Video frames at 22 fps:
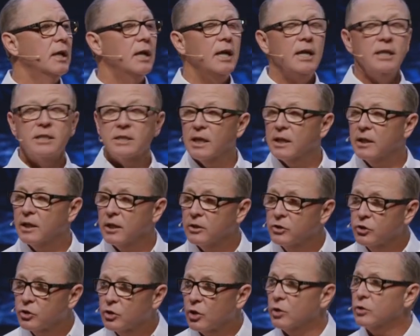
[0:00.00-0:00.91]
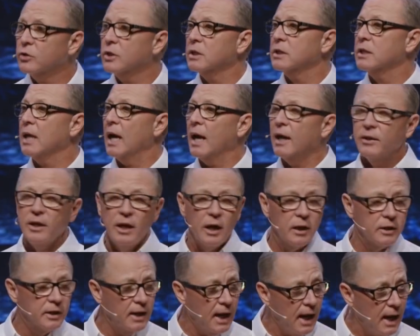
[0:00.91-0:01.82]
He said the churches had the
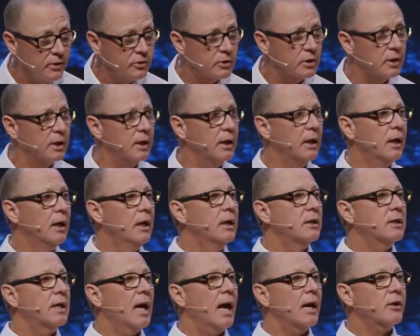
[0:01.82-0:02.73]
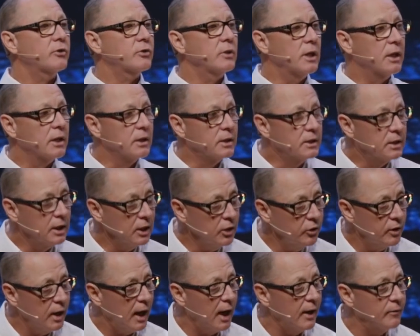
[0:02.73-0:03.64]
audacity to actually
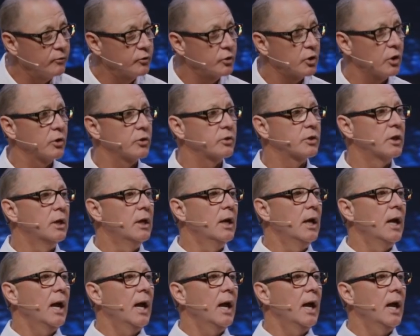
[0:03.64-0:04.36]
continue to have church